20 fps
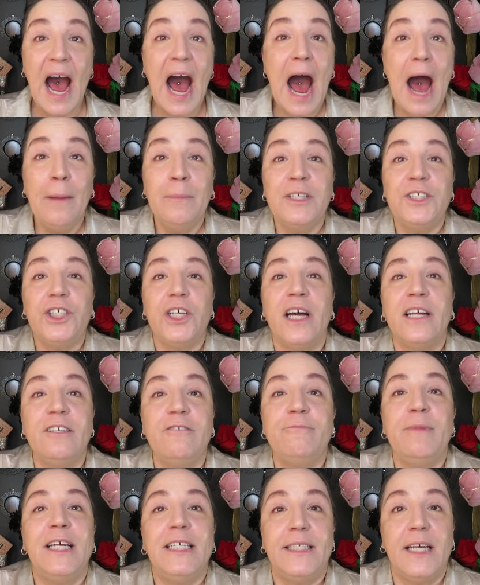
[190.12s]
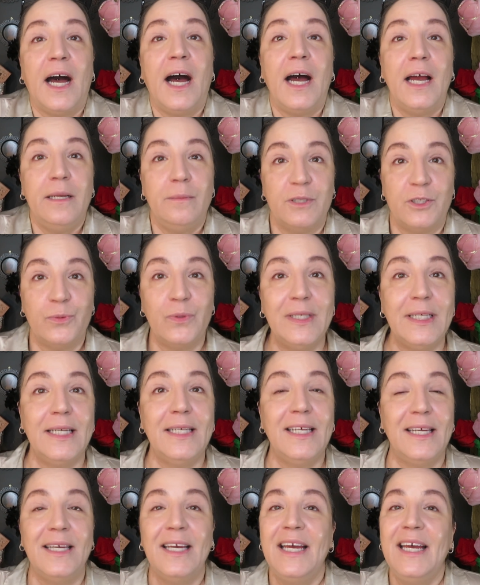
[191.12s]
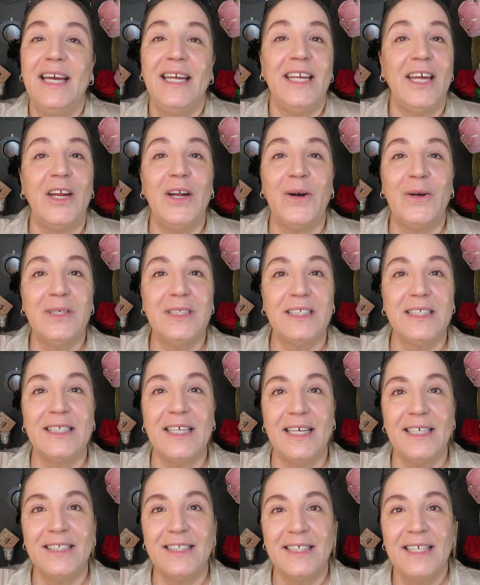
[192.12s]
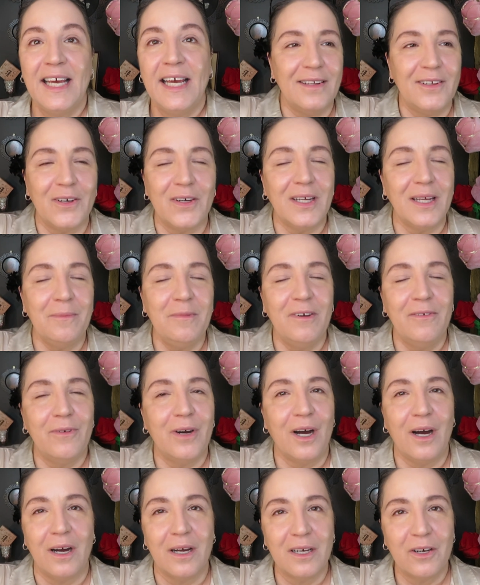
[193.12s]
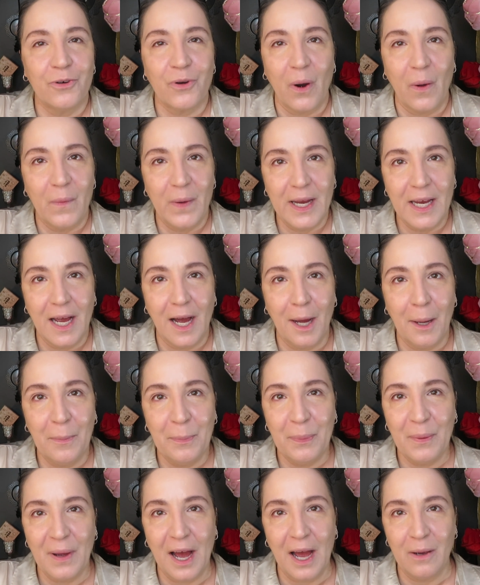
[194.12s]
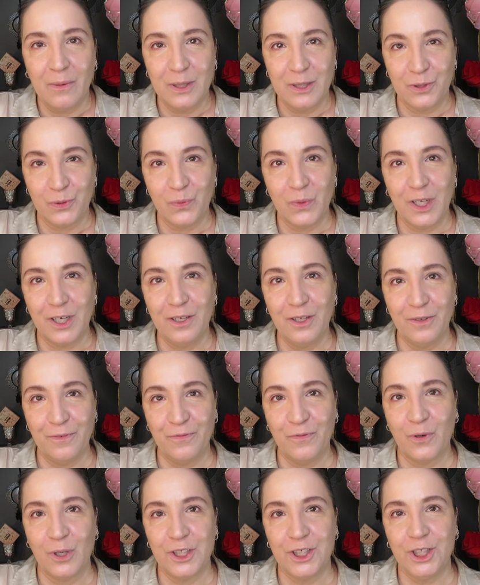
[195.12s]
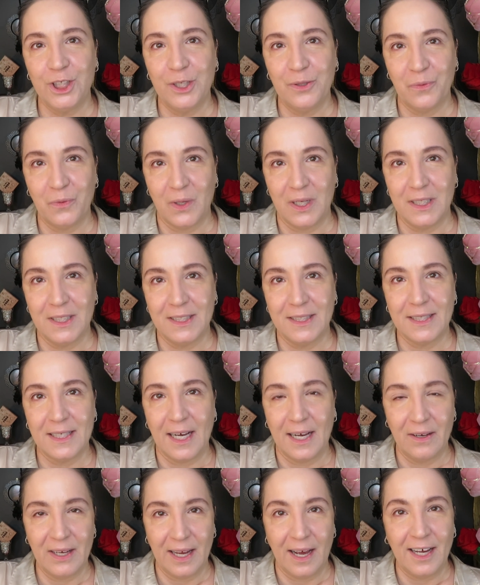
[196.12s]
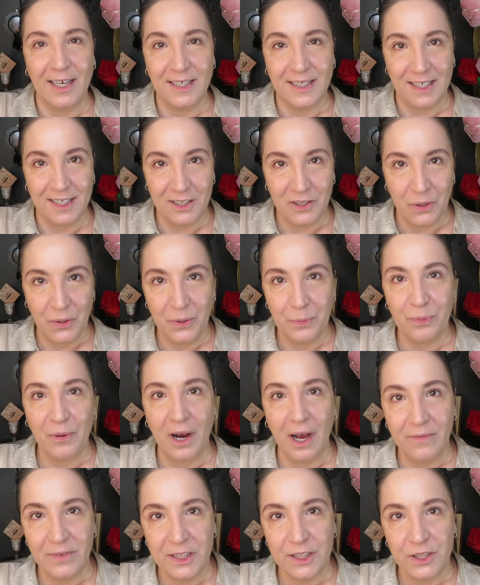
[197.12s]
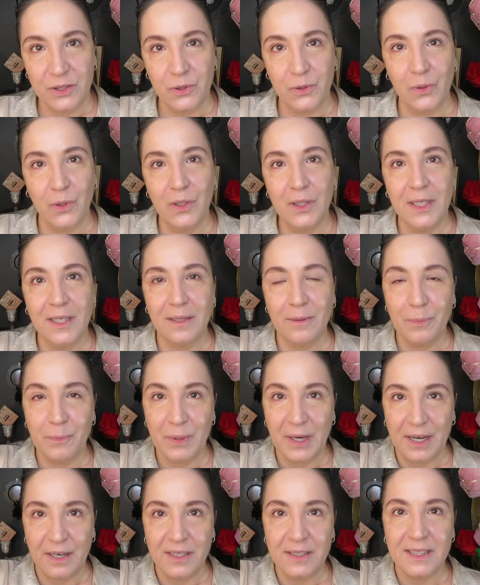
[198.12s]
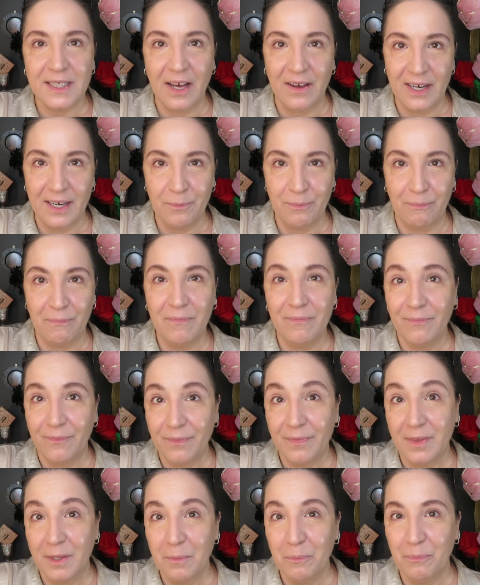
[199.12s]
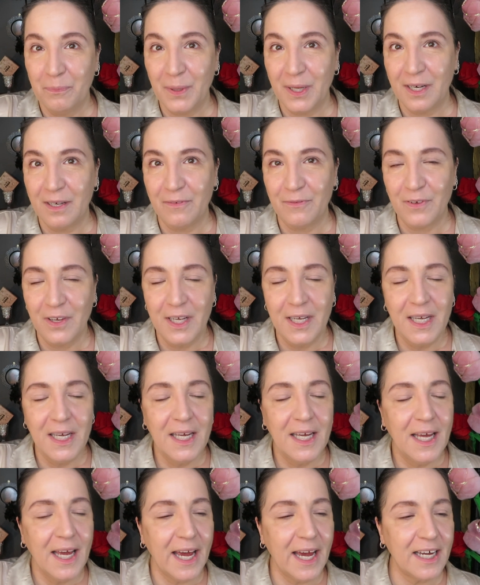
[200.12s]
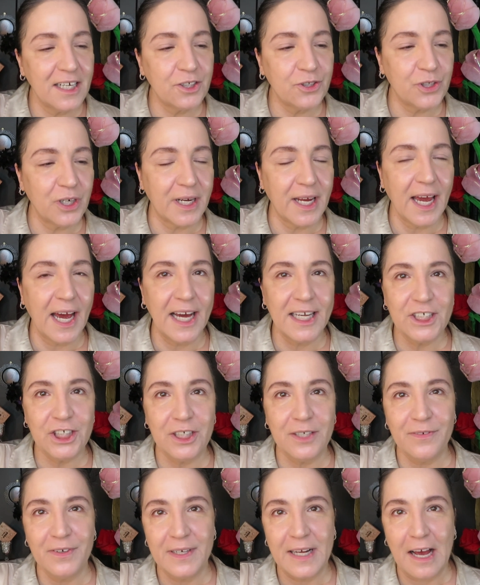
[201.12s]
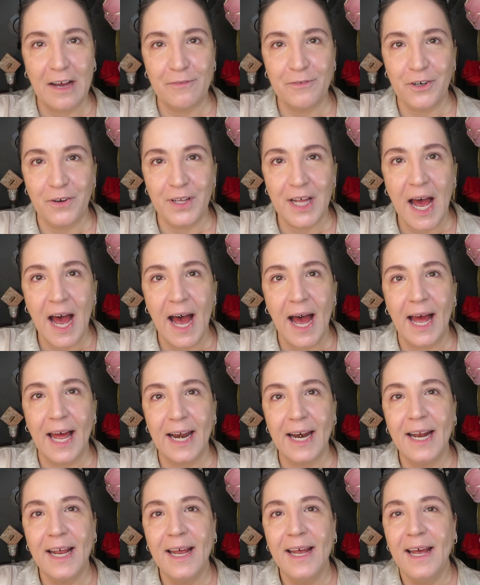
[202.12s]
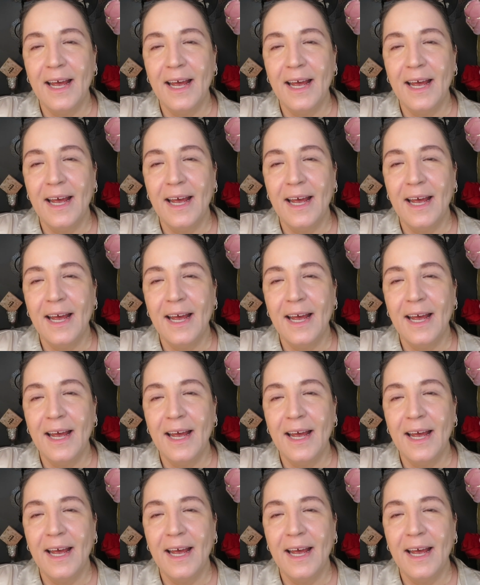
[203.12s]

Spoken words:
I'm a child of my times. We did, you know, it's don't get me wrong, growing up I was one of the fortunate ones. I did go to private school, and the parents had a bit of extra cash even after that.